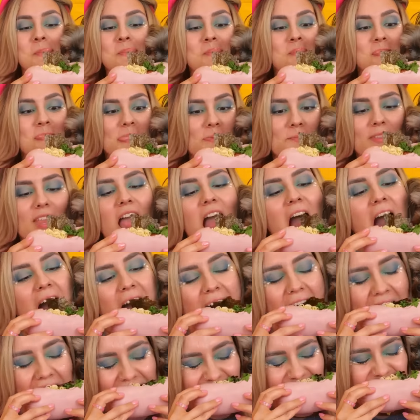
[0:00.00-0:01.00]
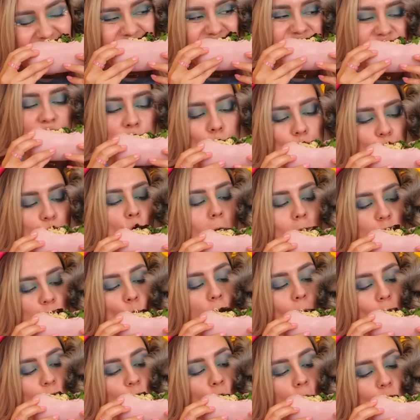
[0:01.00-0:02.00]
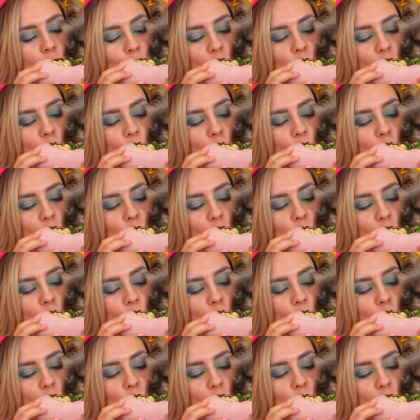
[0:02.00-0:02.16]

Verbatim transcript: And there's plenty to go around.